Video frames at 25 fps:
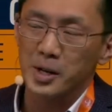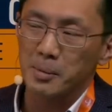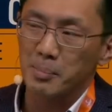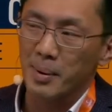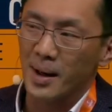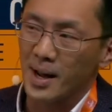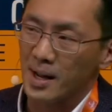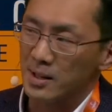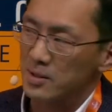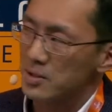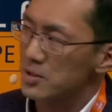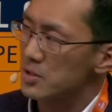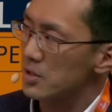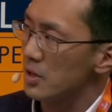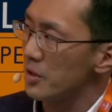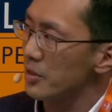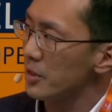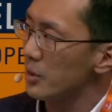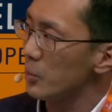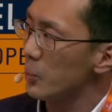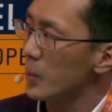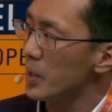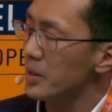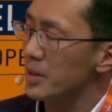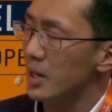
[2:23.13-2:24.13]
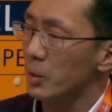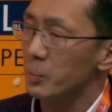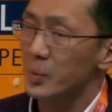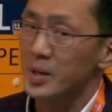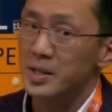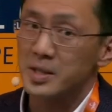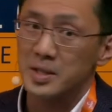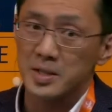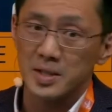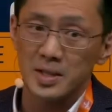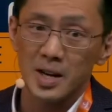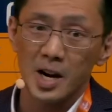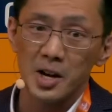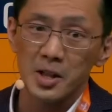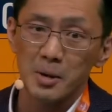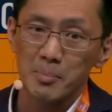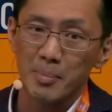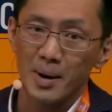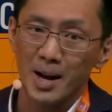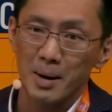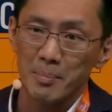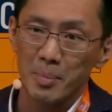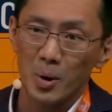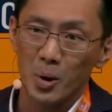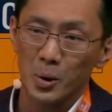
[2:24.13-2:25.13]
patents on the way that we design the
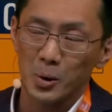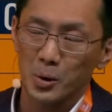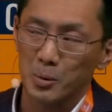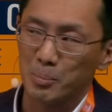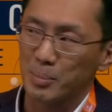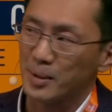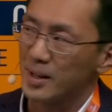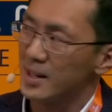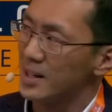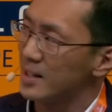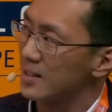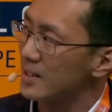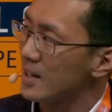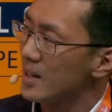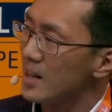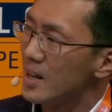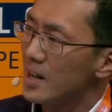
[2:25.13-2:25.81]
bipolar plate.